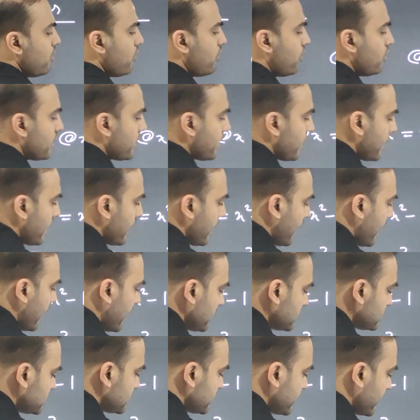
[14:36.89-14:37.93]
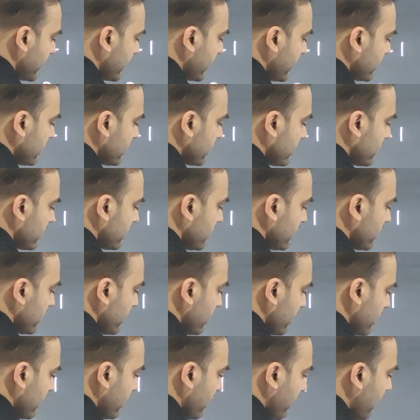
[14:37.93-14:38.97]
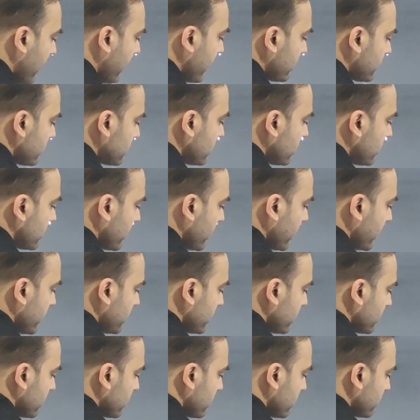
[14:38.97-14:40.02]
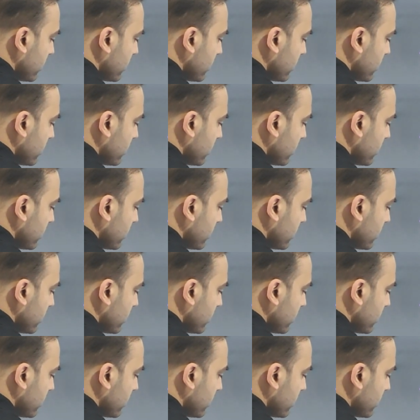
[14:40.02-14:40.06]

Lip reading: Or hashtag at the rate